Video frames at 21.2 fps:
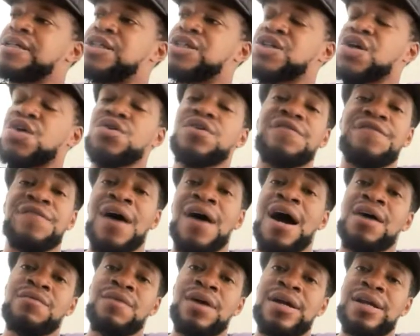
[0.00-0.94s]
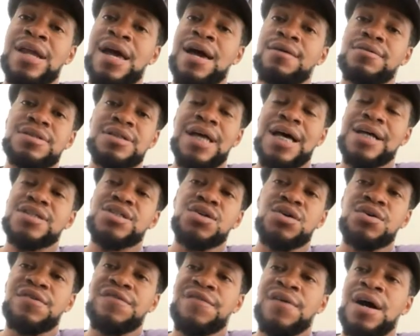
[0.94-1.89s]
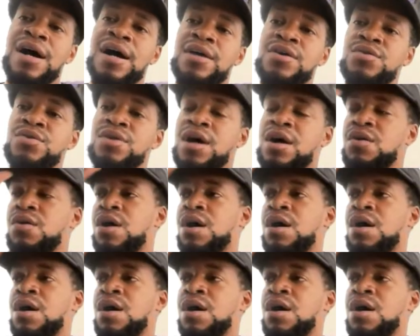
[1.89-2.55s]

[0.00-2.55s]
certified right now. It's not certified, and